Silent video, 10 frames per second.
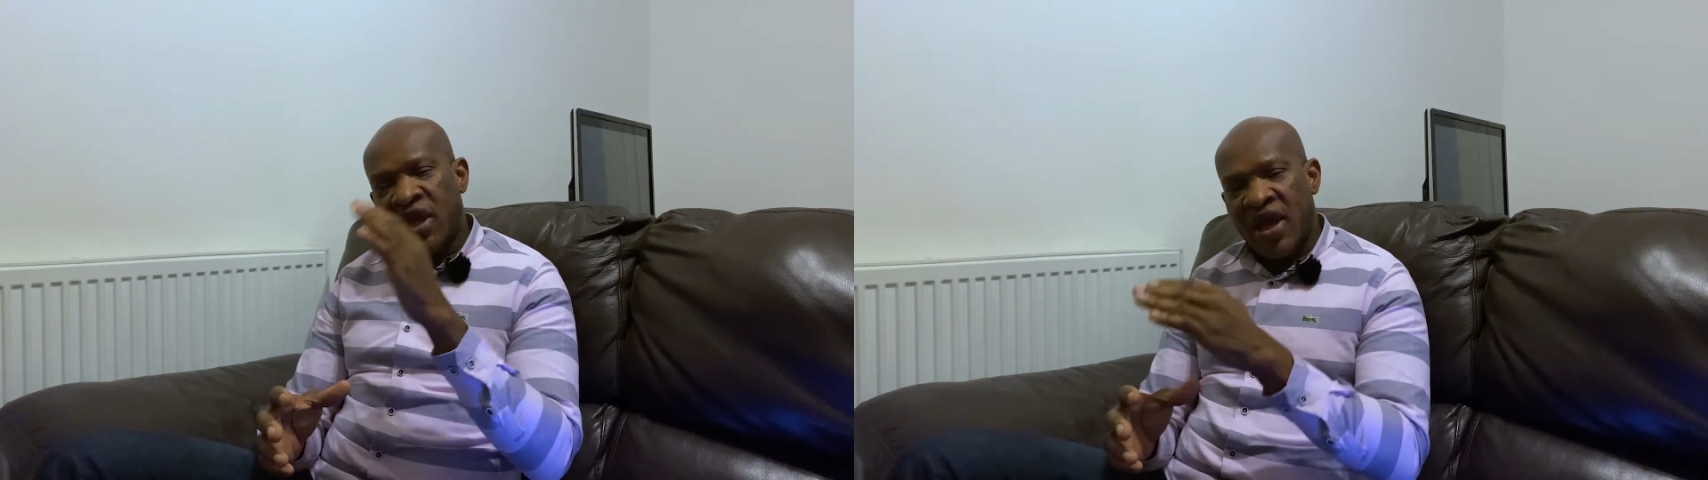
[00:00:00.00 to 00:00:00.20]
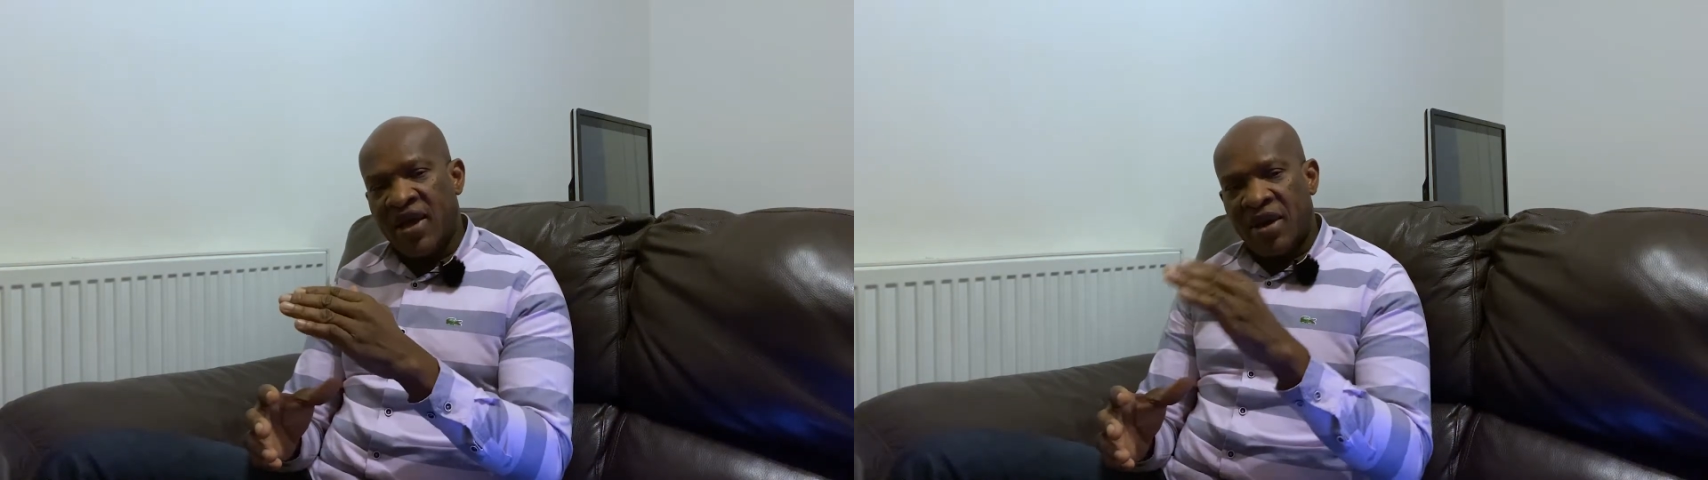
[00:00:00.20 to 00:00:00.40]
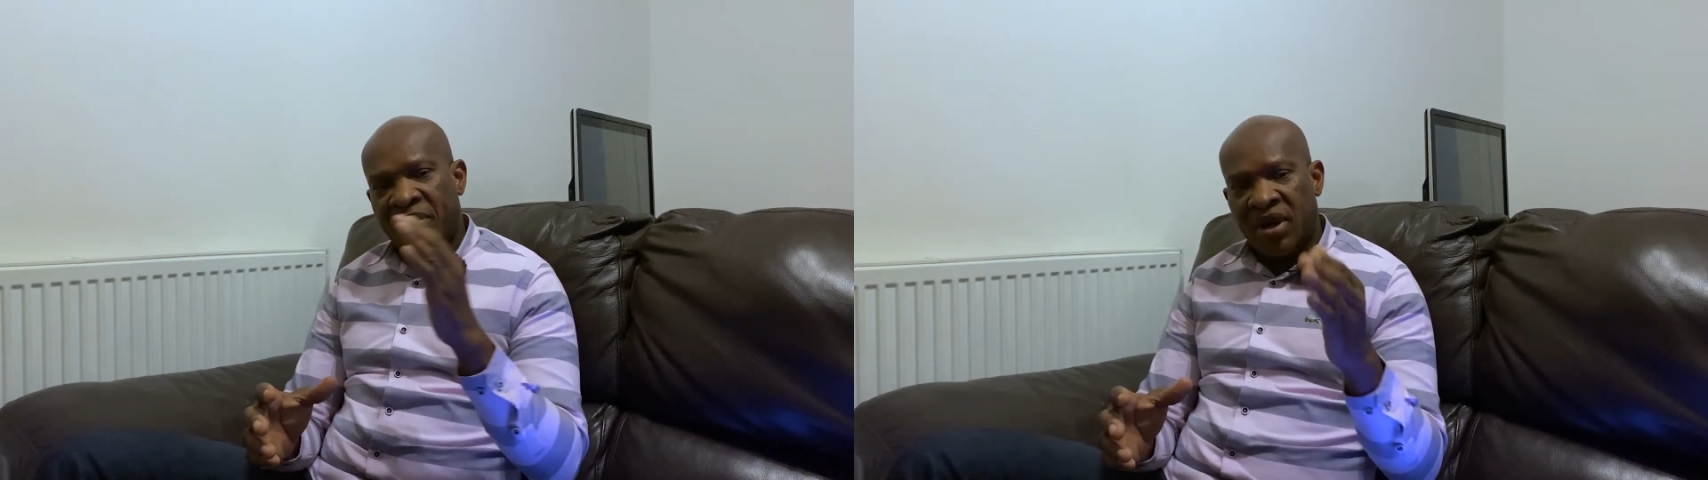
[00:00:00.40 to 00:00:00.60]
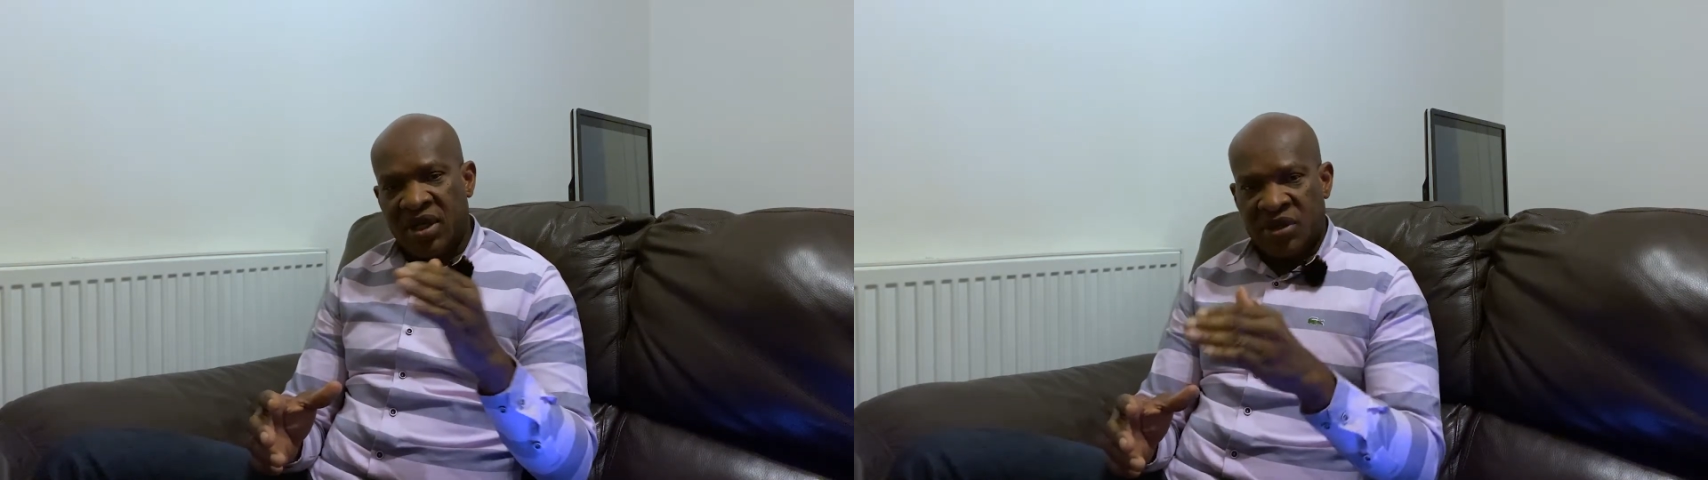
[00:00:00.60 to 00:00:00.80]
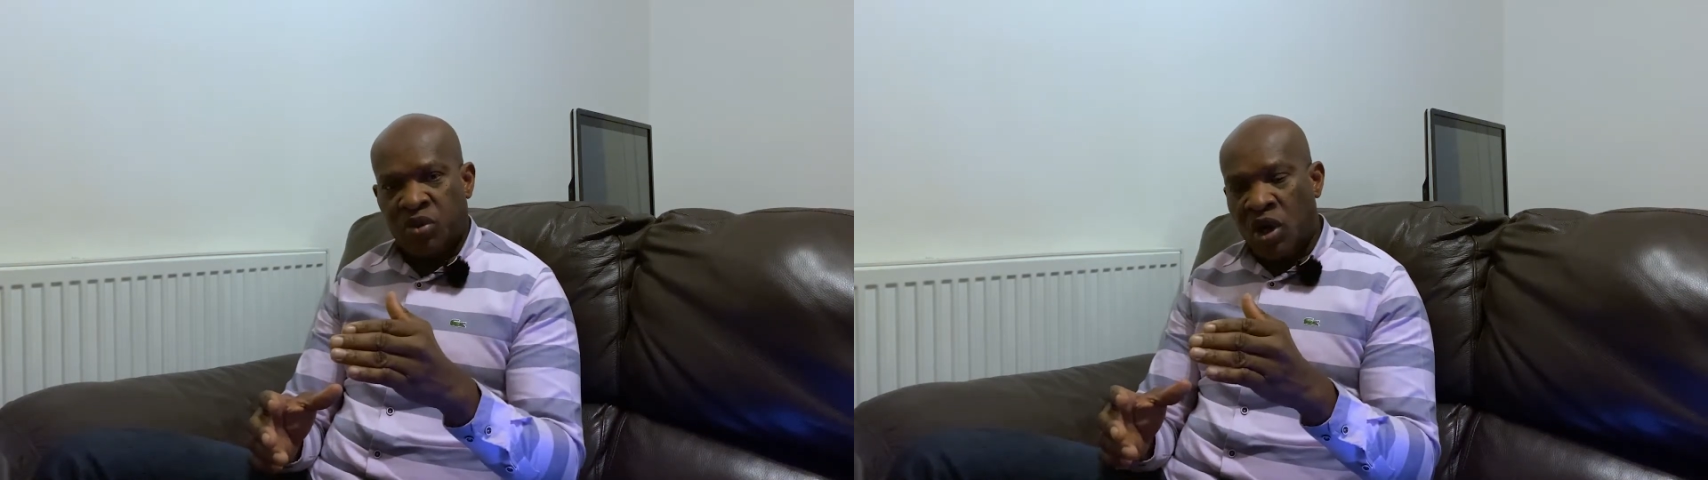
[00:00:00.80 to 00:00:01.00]
hear about
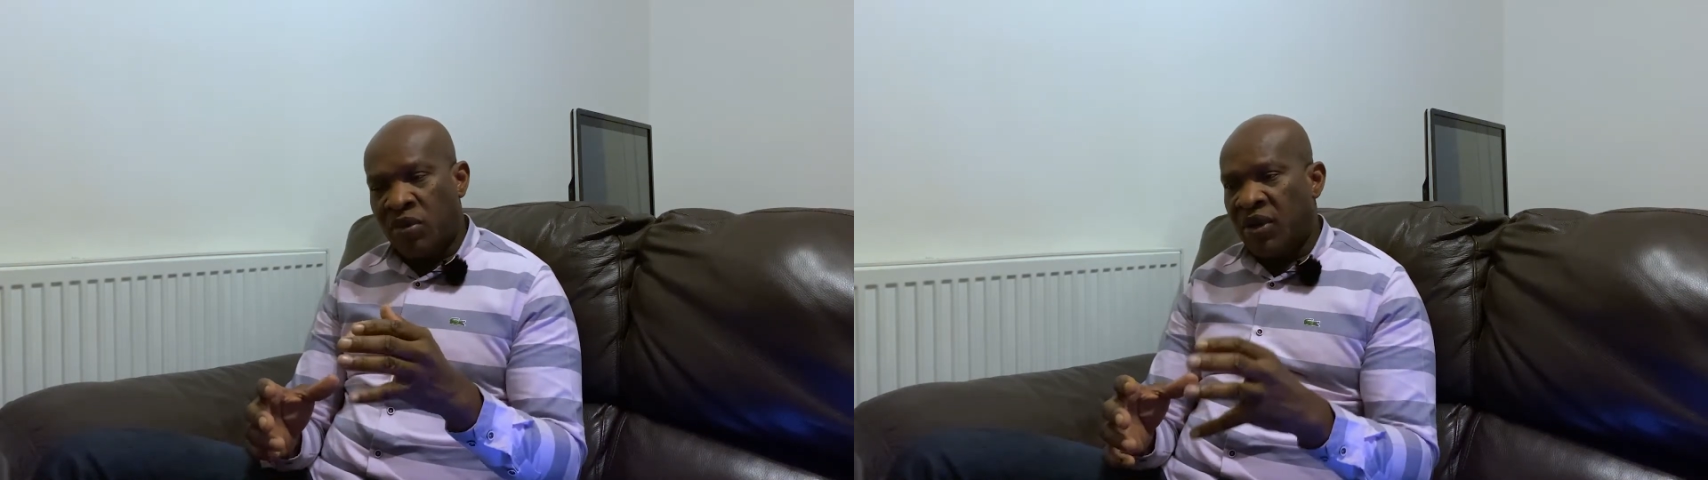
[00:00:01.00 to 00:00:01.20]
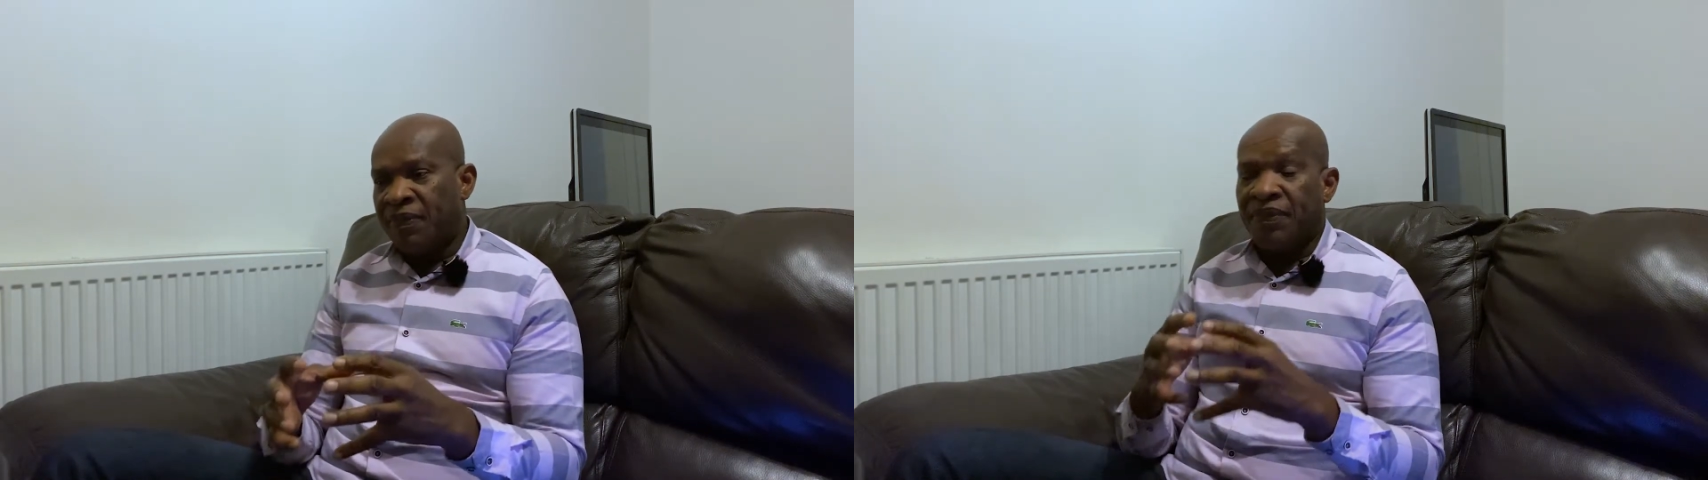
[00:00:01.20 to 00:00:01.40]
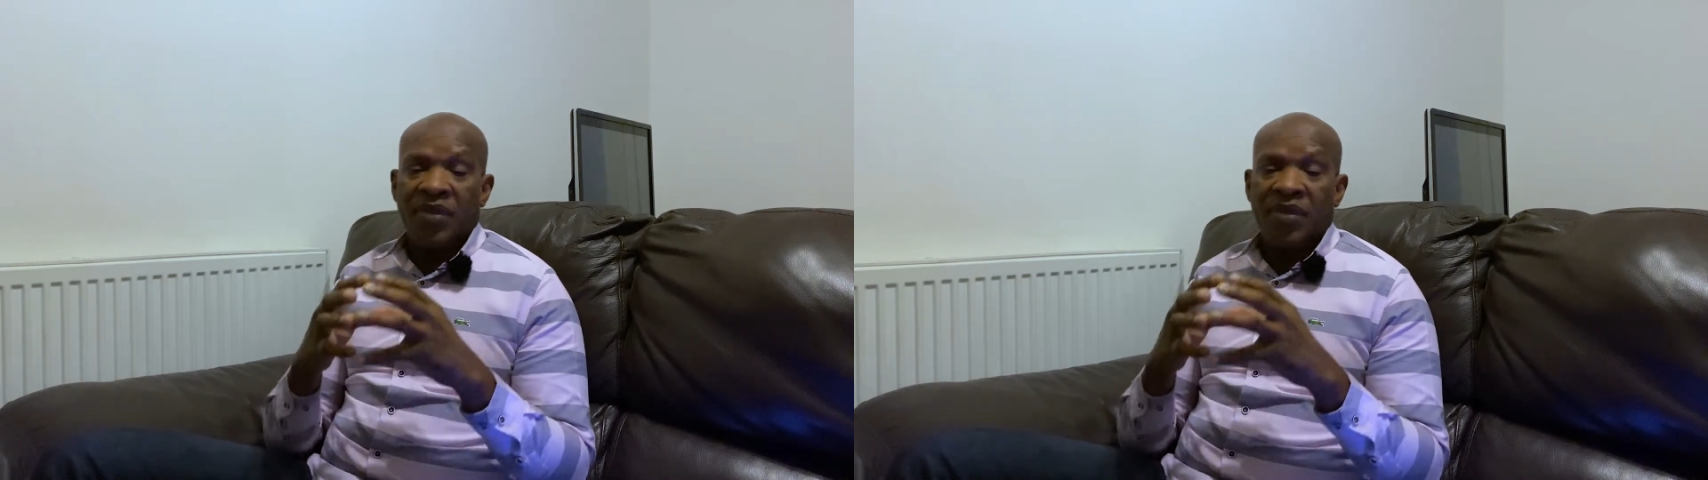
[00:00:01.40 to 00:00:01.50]
this problem,